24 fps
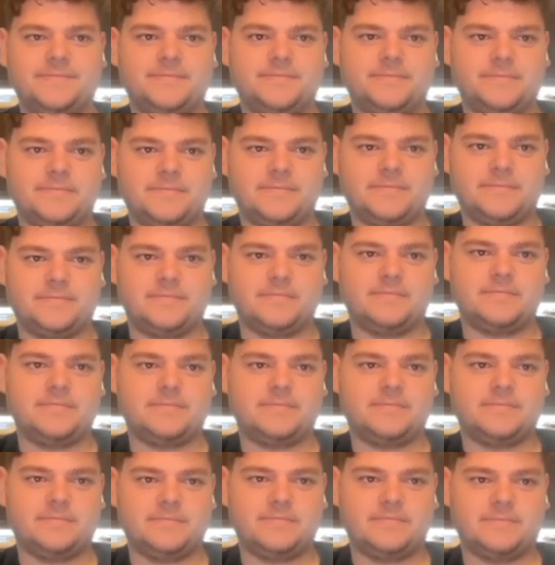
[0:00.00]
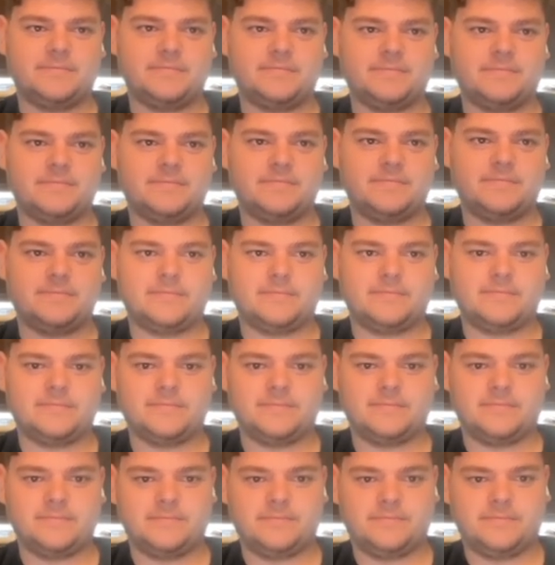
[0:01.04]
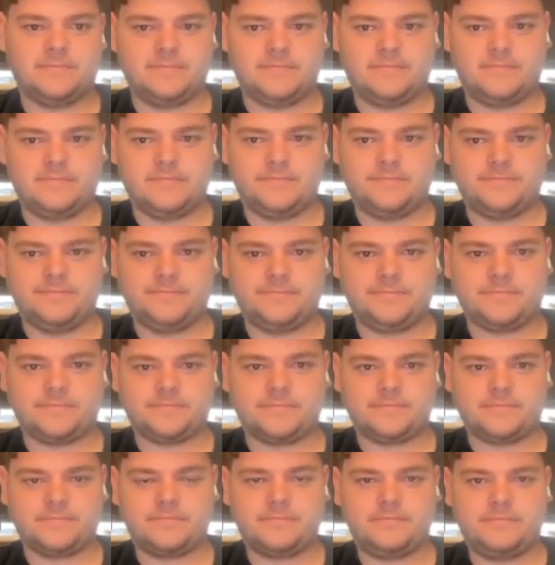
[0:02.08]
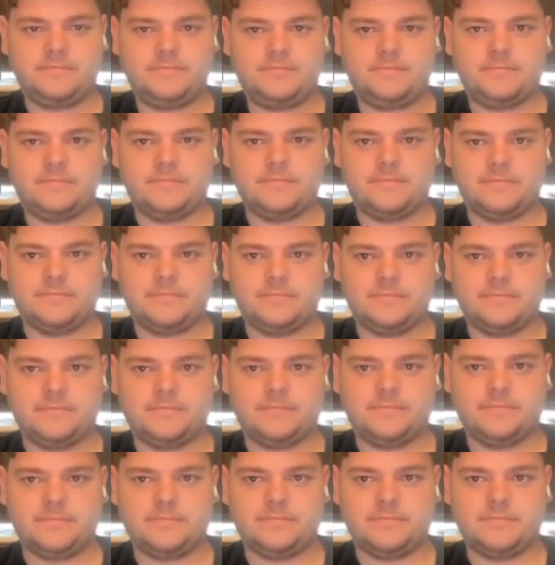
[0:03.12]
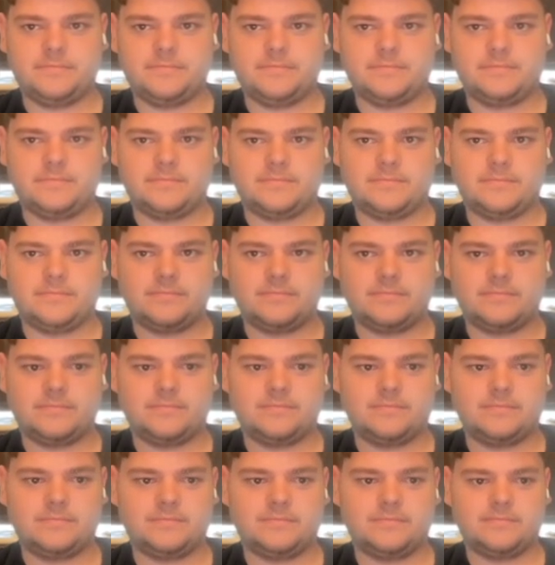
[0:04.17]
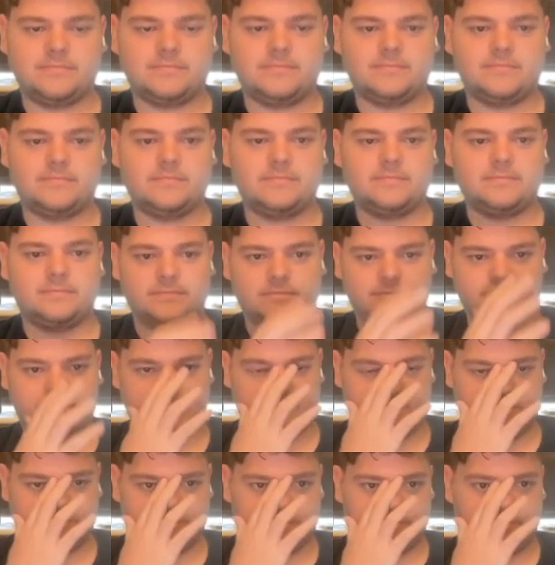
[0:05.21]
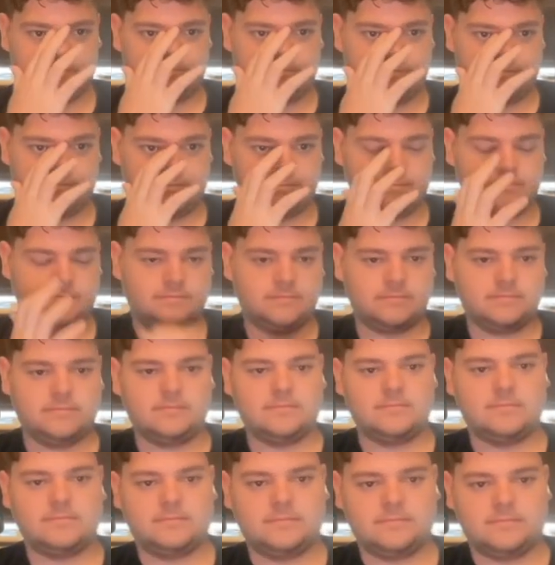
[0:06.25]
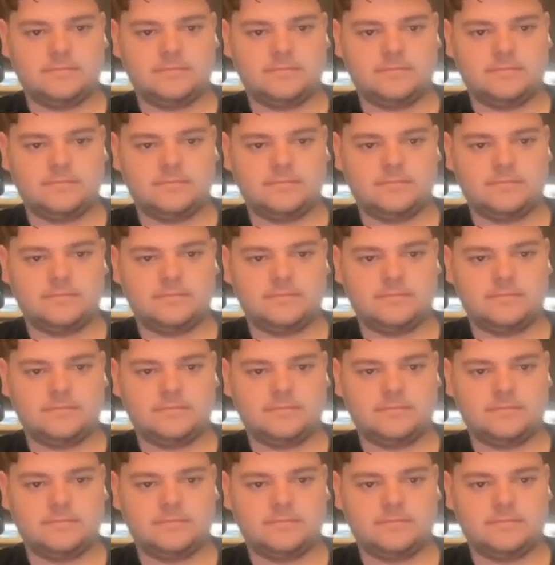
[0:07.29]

This person isn't speaking.